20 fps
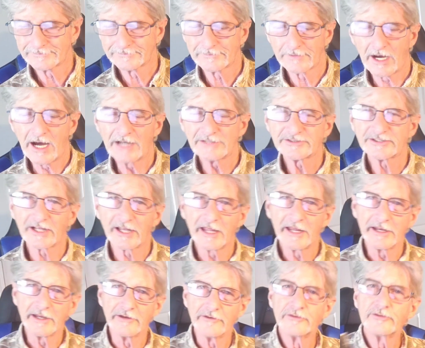
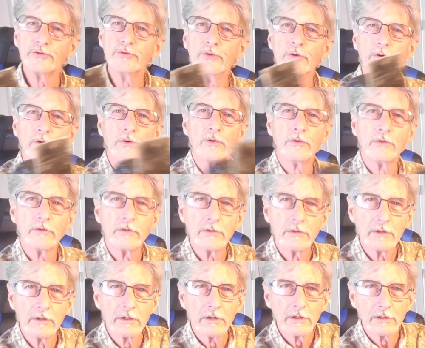oscillating tool
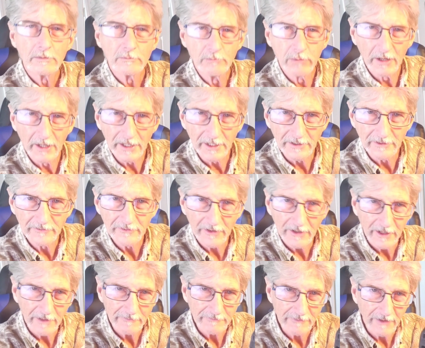blades that
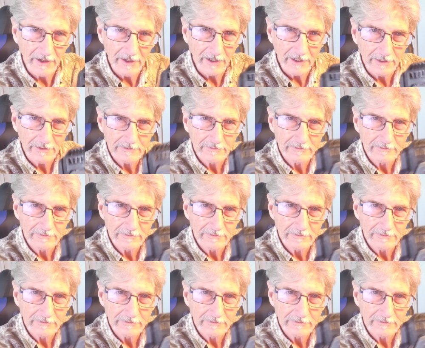I've got.